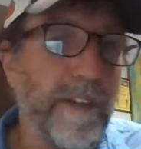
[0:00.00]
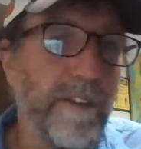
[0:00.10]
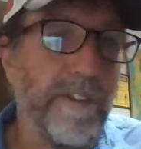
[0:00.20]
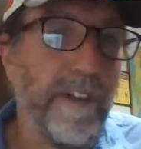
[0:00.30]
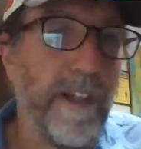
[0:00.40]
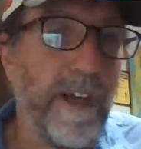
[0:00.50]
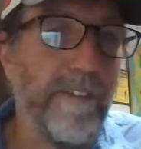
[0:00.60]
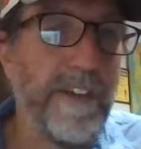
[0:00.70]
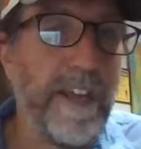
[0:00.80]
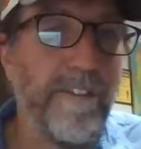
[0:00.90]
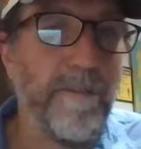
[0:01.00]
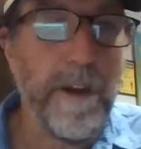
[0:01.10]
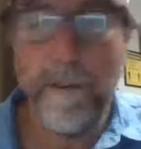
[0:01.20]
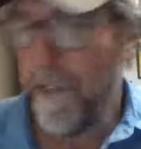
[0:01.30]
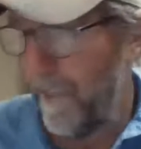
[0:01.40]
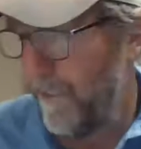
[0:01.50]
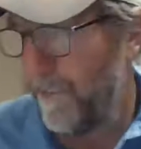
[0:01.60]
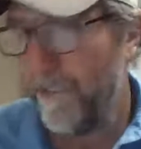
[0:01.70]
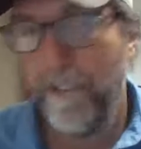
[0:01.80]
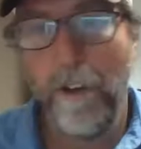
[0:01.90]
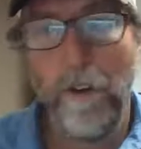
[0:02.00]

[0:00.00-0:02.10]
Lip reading: killed a lot of the Native Americans.